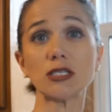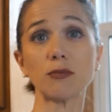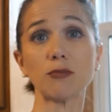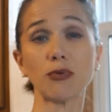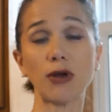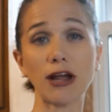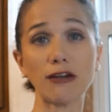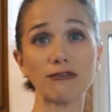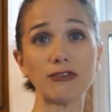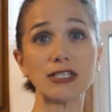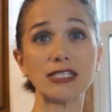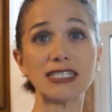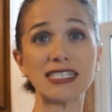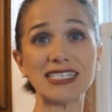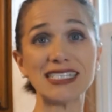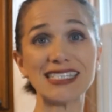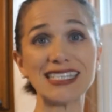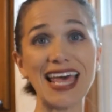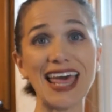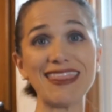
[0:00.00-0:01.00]
and
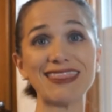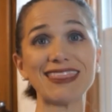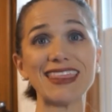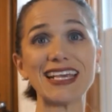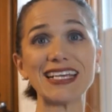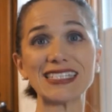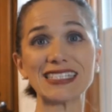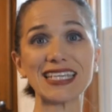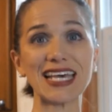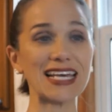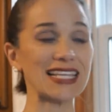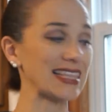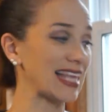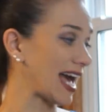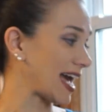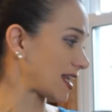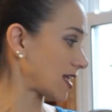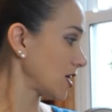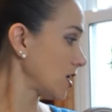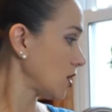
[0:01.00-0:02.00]
breakfasts and things like
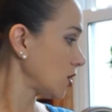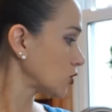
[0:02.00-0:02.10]
that.